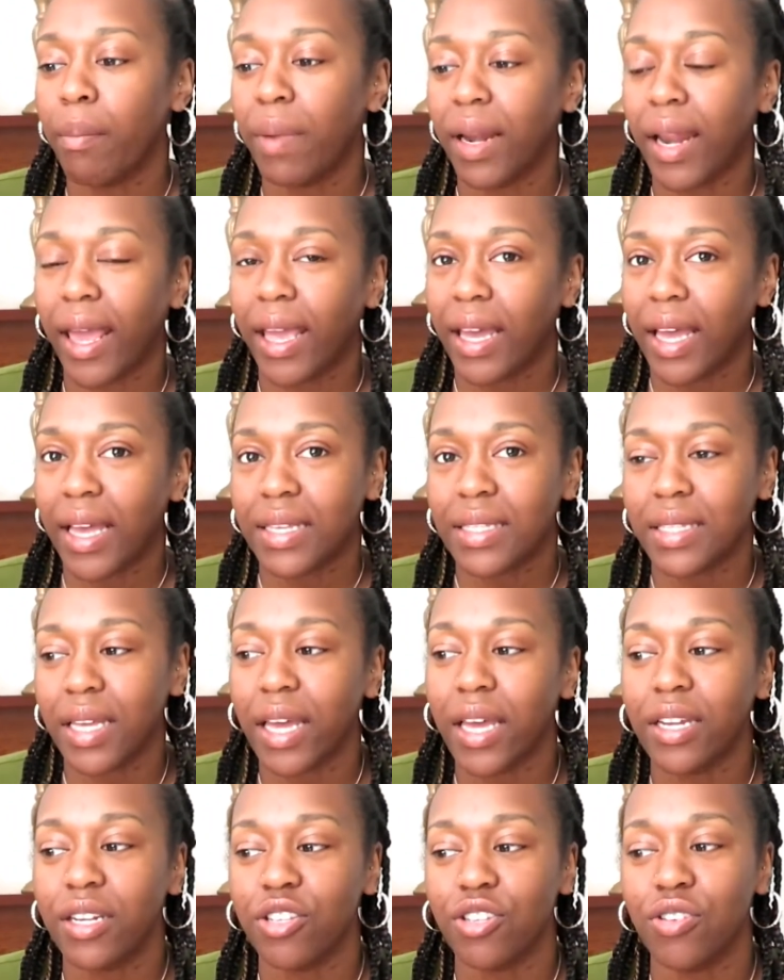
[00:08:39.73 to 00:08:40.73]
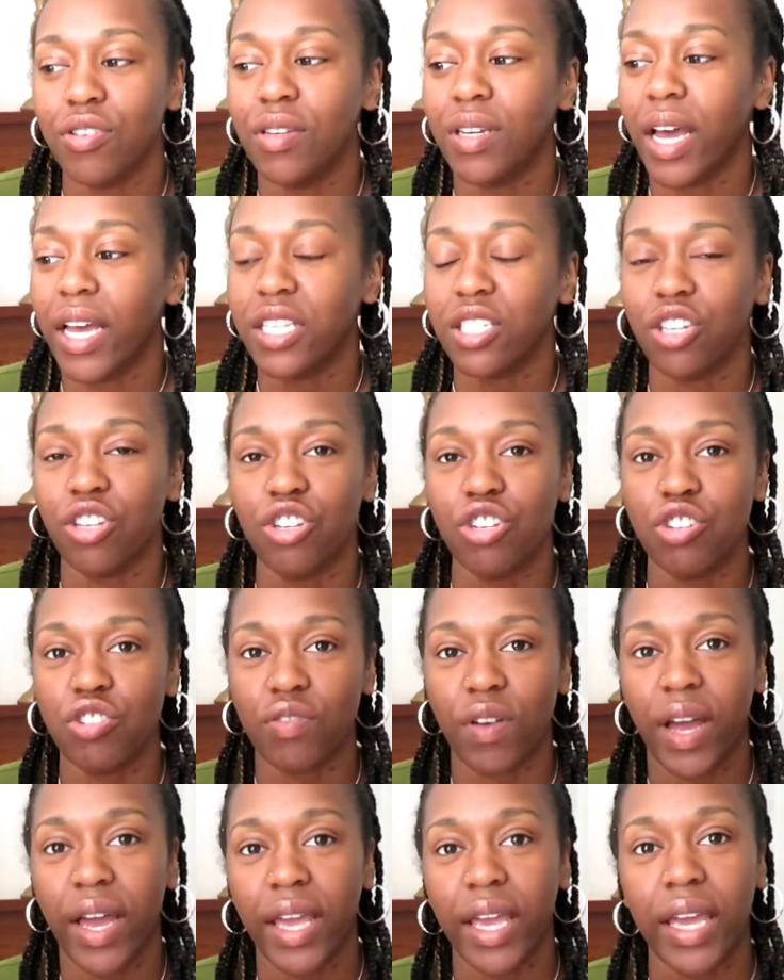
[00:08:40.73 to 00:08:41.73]
But like I said, you guys can
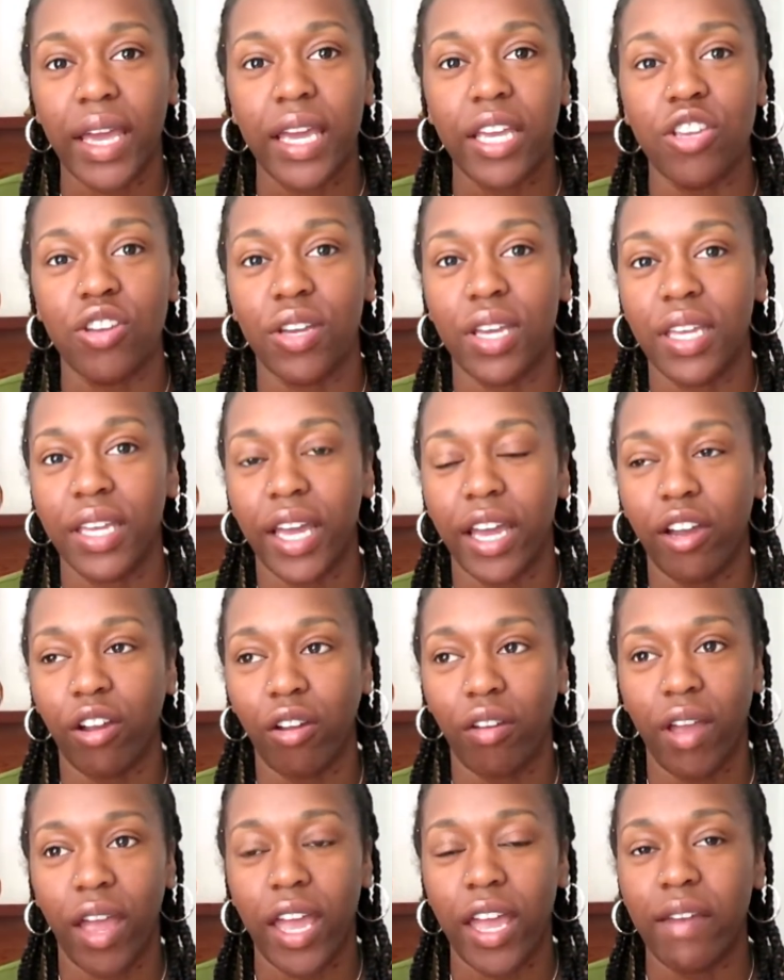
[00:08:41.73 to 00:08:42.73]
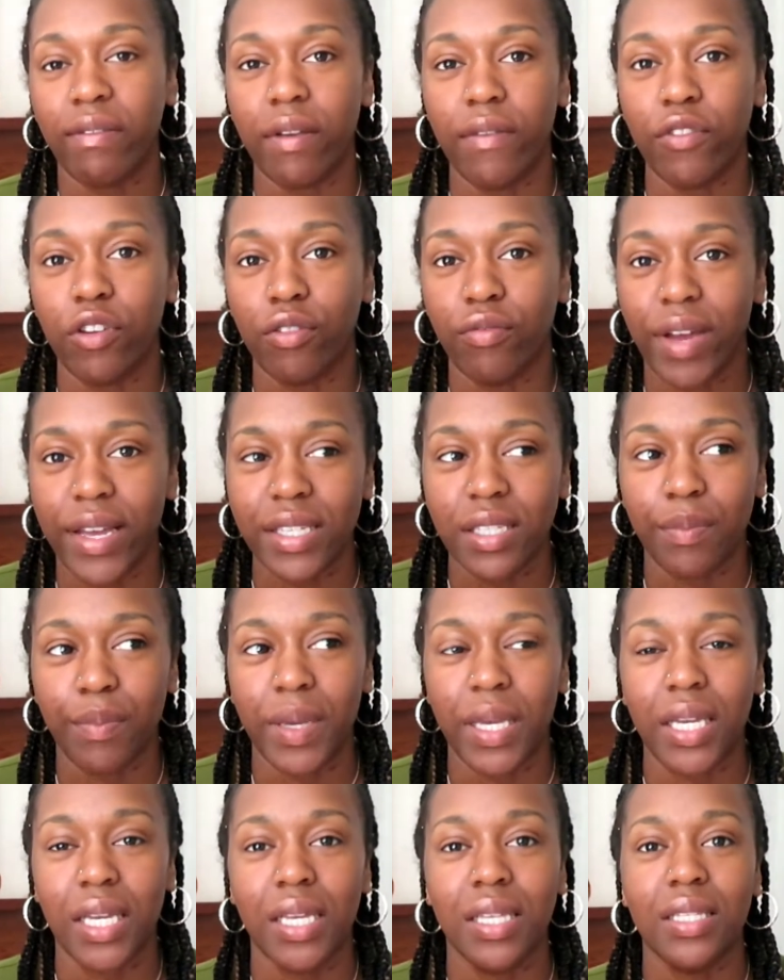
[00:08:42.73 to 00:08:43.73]
try it, you can get creative with your
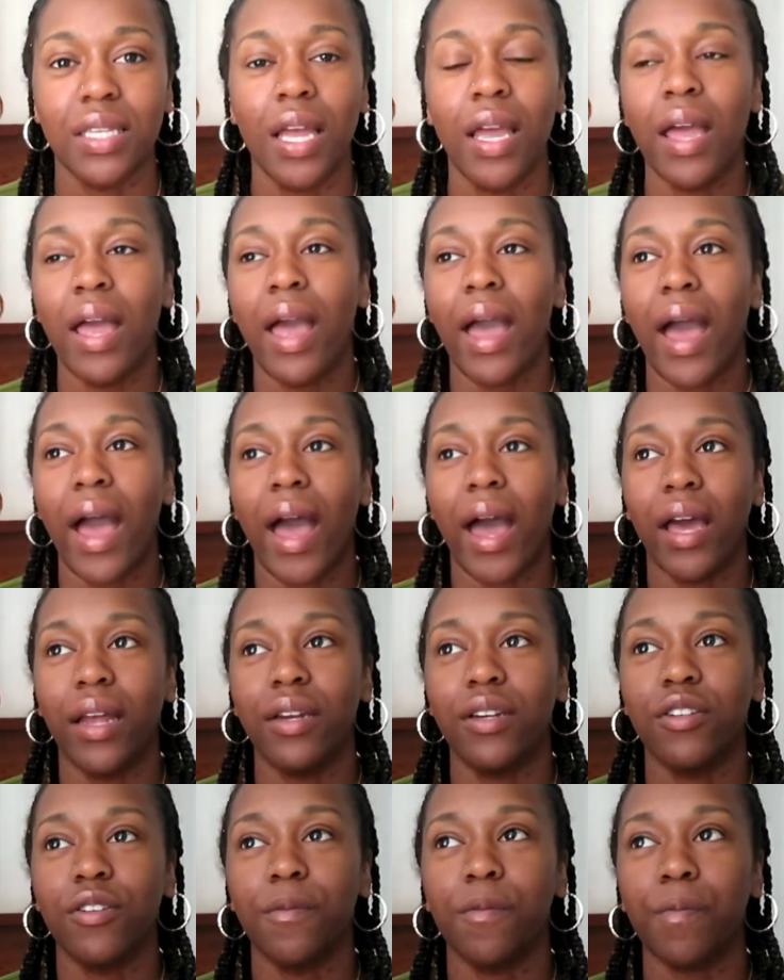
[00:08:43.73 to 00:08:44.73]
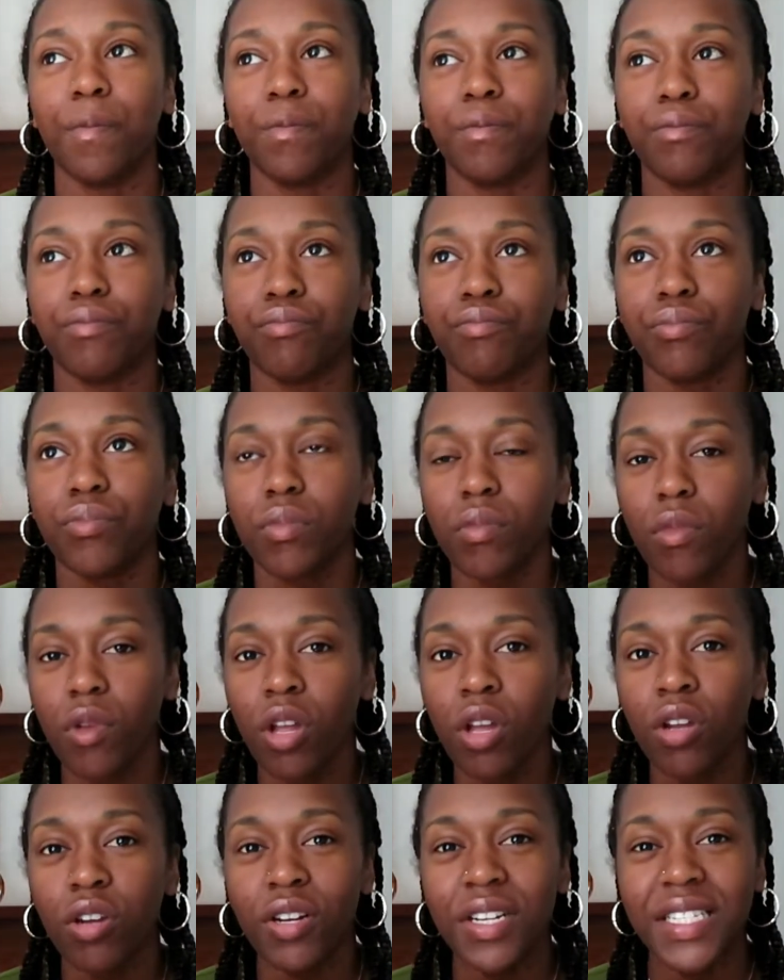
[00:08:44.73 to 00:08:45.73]
recipes and
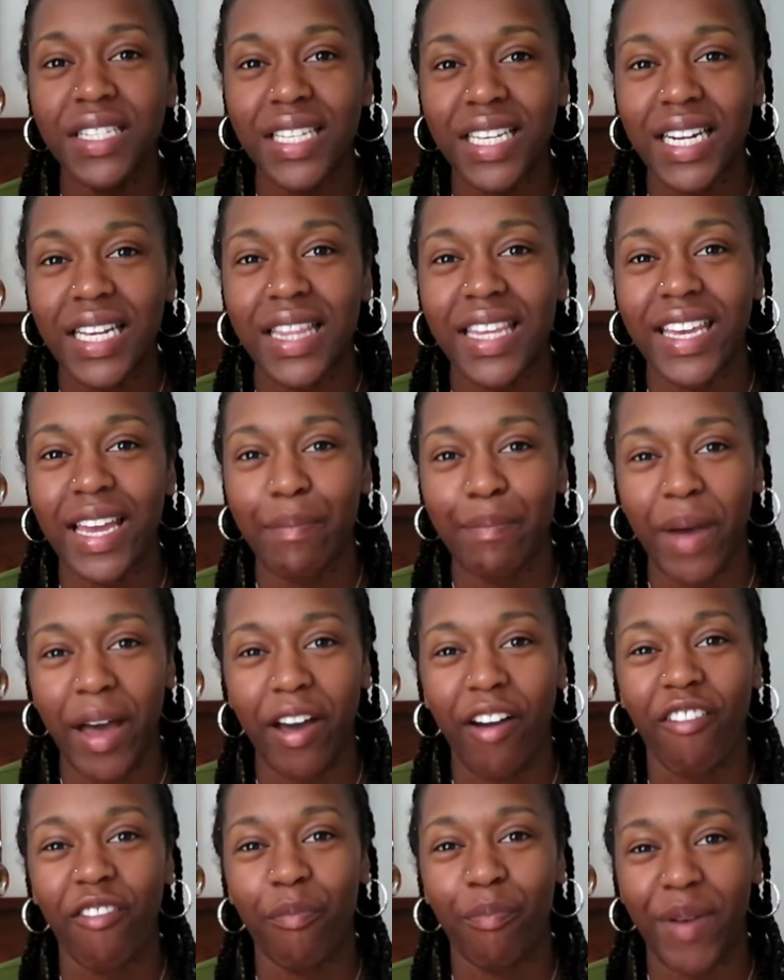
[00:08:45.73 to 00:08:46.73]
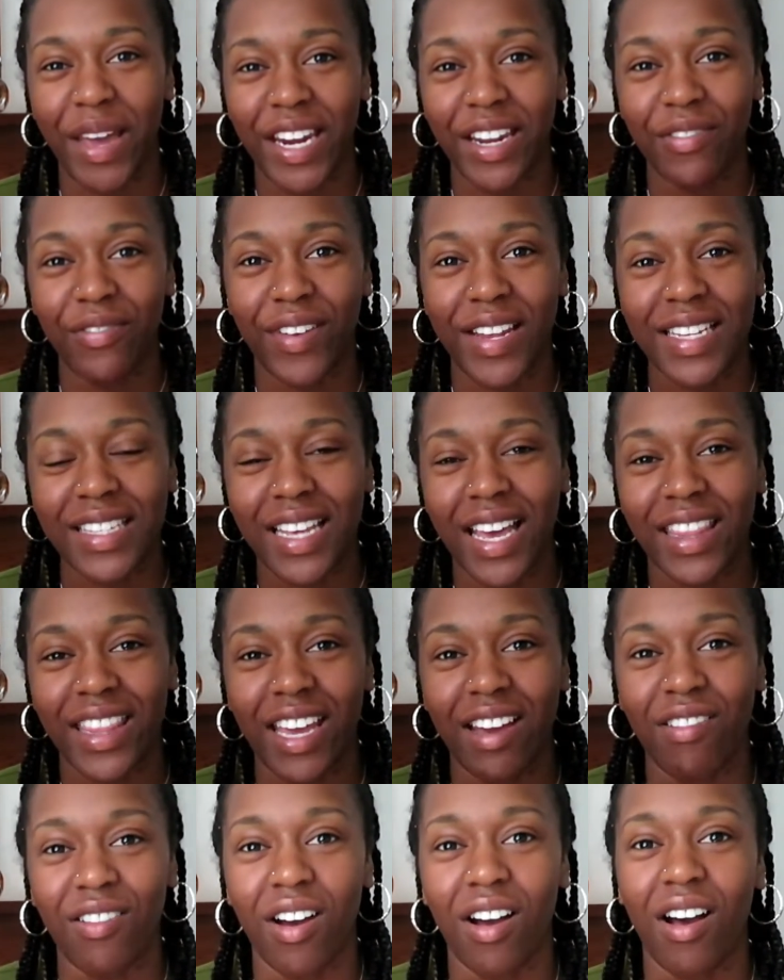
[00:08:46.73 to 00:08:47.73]
consider the amount of benefits that
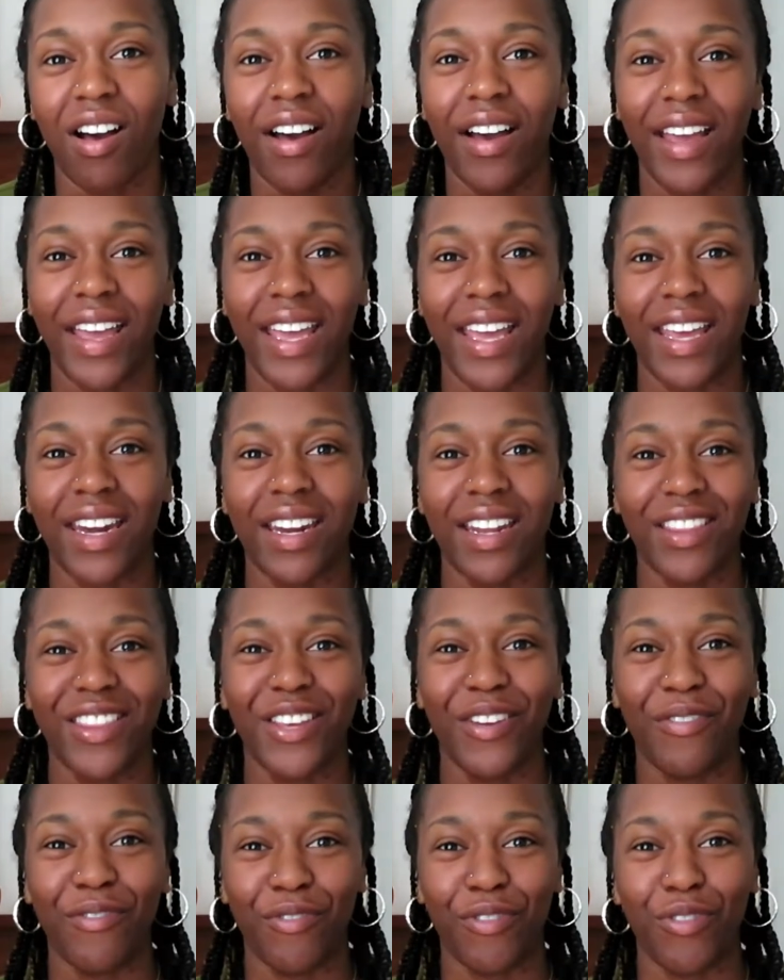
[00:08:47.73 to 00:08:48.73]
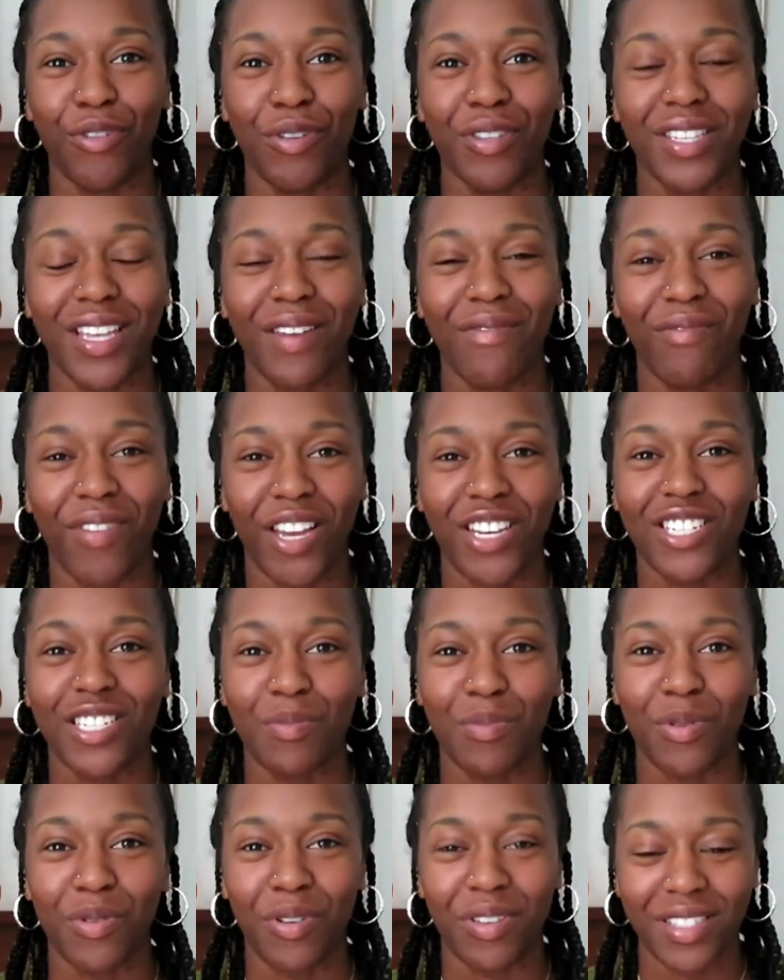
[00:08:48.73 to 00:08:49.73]
there are in the fruits and
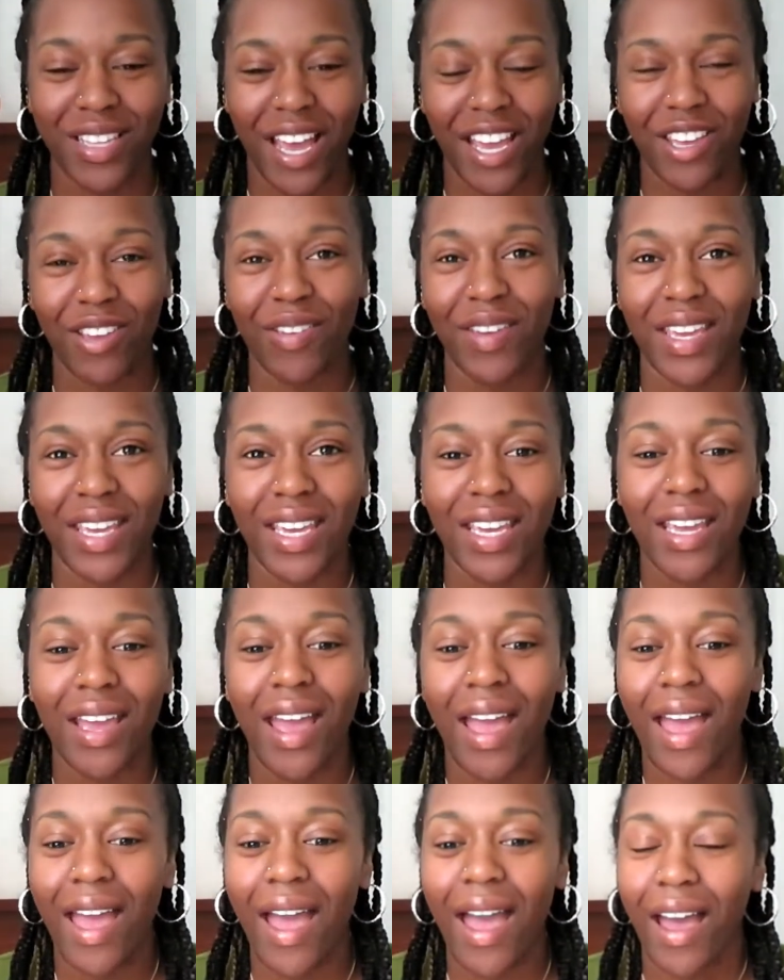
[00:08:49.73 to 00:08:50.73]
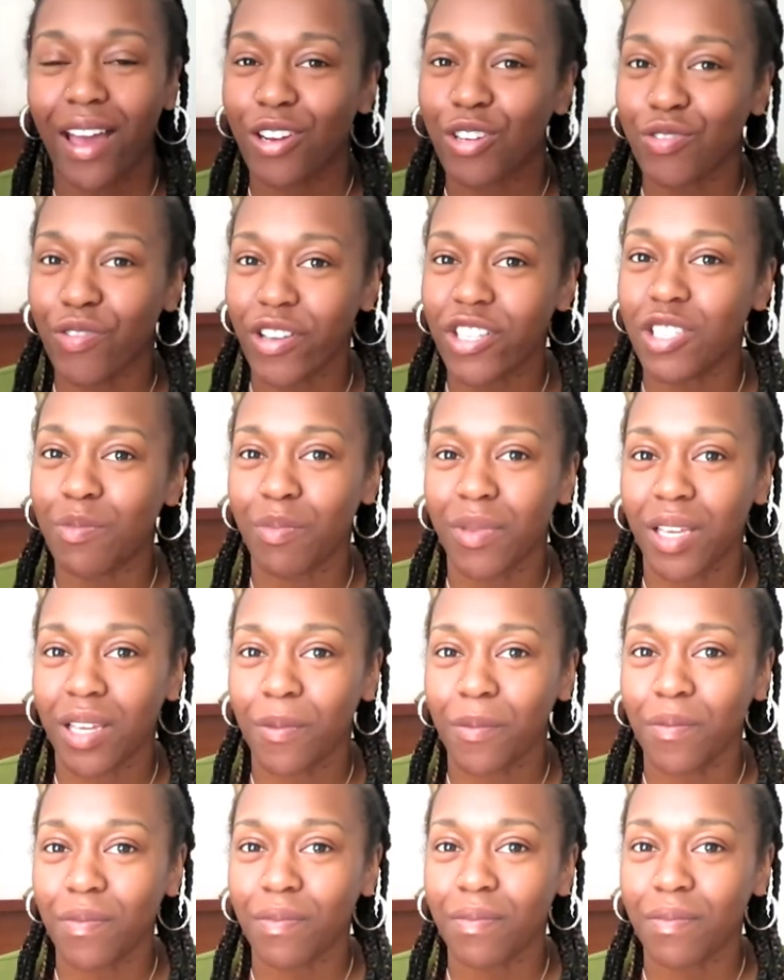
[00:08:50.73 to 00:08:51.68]
vegetables that you eat, and trust me,